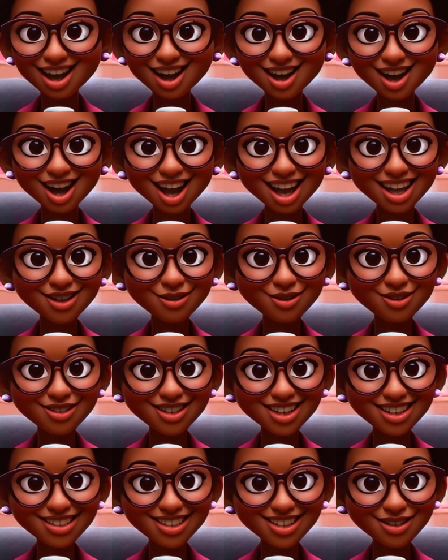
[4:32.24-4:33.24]
Her
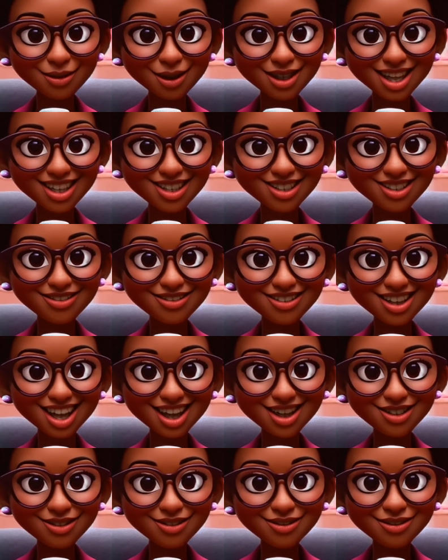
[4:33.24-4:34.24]
house is the place of
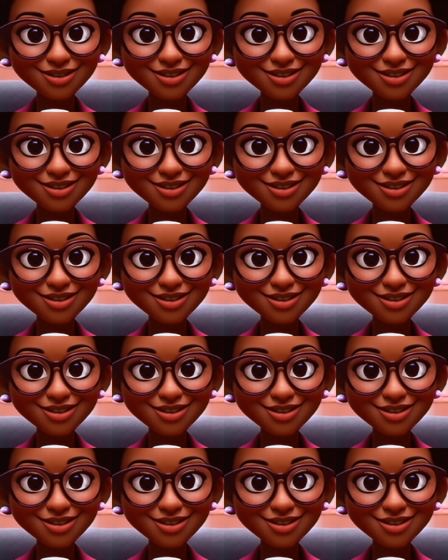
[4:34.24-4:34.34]
death.